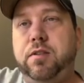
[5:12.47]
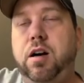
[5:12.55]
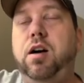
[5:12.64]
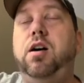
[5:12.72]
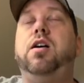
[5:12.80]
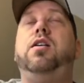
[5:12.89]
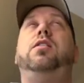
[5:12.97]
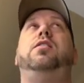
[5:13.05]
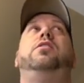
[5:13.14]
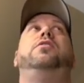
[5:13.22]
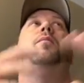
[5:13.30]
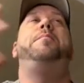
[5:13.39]

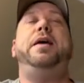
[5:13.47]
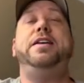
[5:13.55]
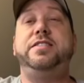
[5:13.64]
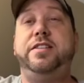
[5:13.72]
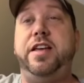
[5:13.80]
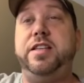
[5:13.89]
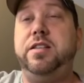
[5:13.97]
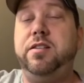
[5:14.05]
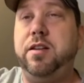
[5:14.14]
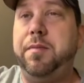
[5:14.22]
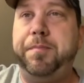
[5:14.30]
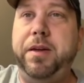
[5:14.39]
Oh, the best death,
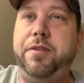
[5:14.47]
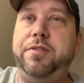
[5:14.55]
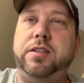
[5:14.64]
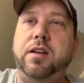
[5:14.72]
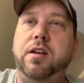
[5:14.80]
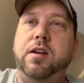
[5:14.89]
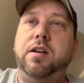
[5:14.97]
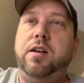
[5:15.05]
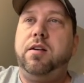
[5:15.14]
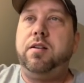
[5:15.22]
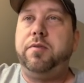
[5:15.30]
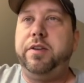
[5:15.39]
the best,
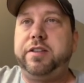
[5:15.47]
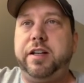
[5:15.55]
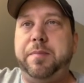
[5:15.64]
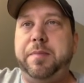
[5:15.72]
they said